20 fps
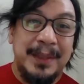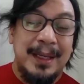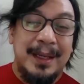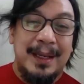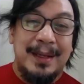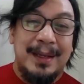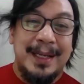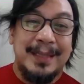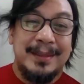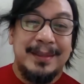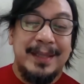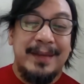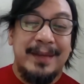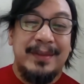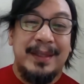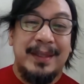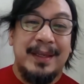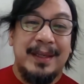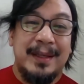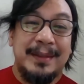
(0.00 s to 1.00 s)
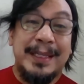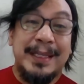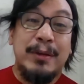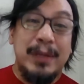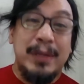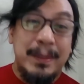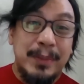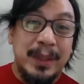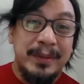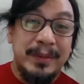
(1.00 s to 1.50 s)
let's say the
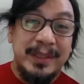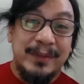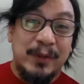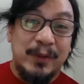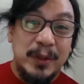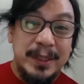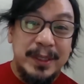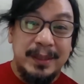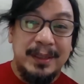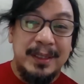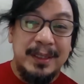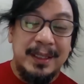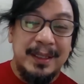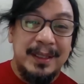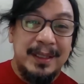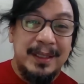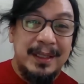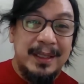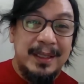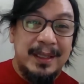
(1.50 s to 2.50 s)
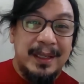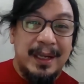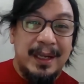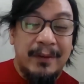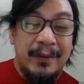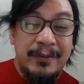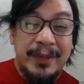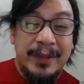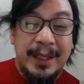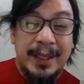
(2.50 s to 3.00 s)
neoliberal university
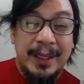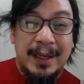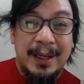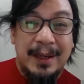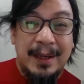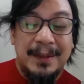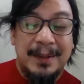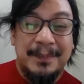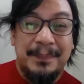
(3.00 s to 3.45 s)
of the